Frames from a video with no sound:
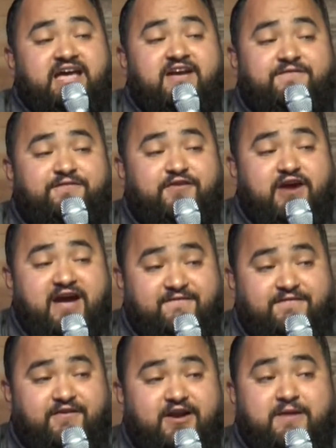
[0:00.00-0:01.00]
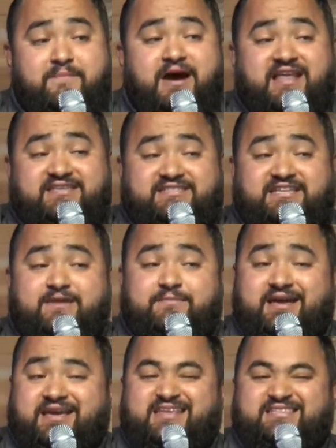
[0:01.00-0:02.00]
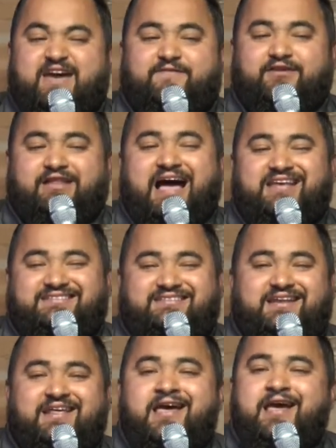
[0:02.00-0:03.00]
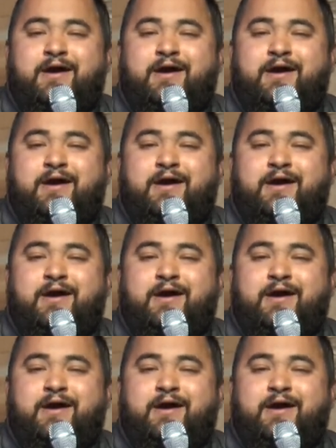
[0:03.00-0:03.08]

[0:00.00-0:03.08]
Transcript: like forever. It might seem like it is everlasting,